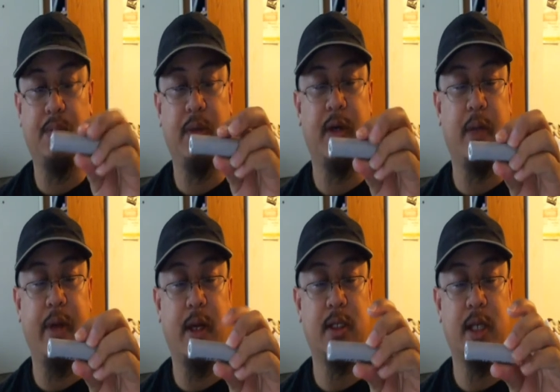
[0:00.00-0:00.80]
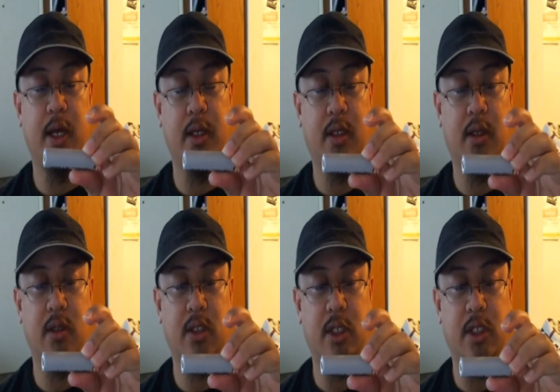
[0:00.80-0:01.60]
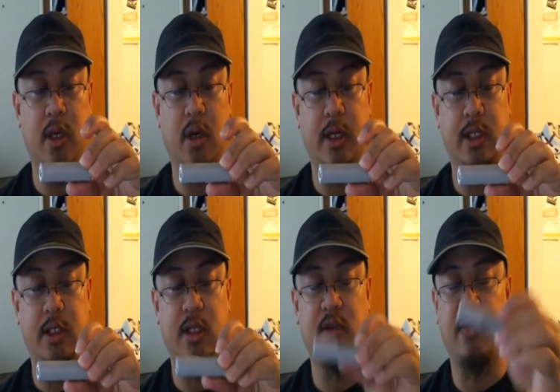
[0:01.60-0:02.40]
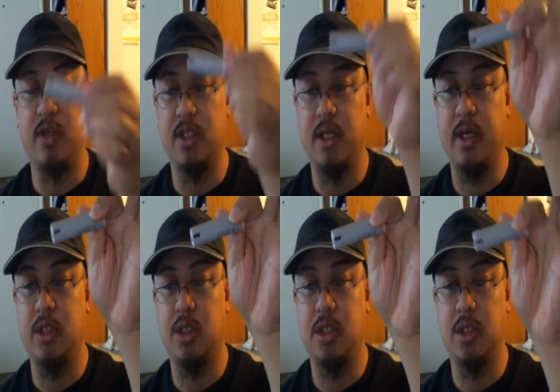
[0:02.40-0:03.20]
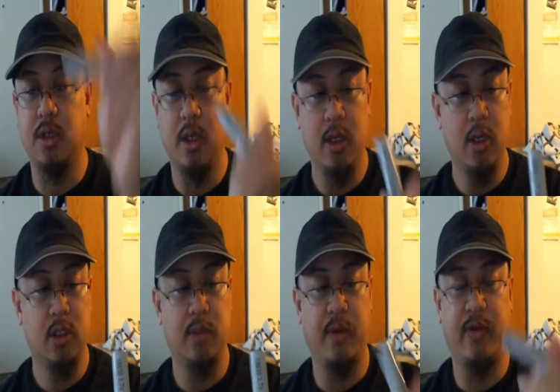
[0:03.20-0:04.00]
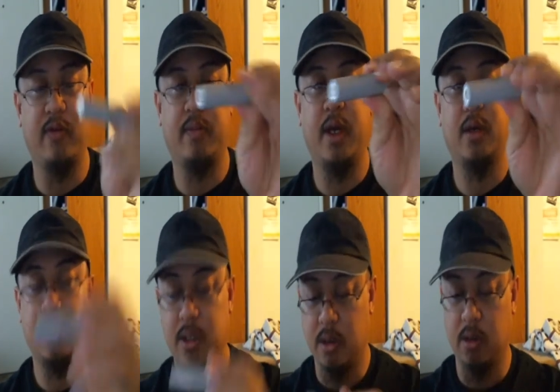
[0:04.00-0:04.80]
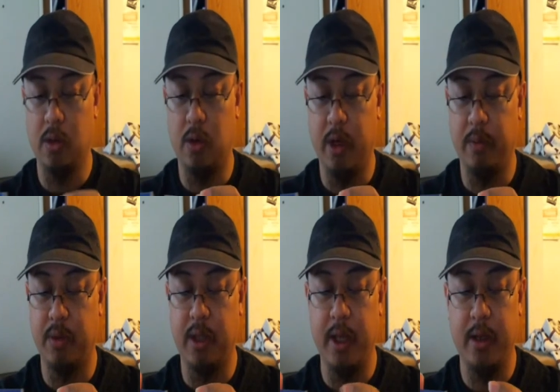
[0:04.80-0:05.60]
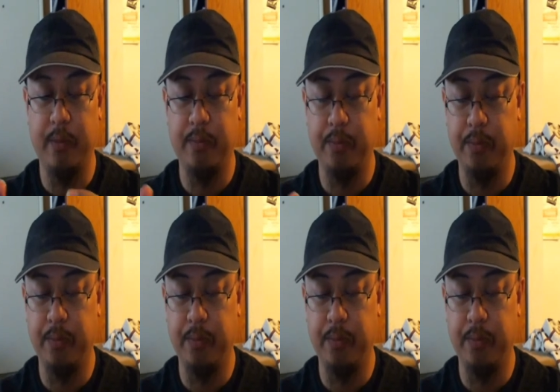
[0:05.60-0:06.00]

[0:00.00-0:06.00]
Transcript: my Panasonic CGR 18650CH. These are my favorite batteries. I'll go ahead and put that in.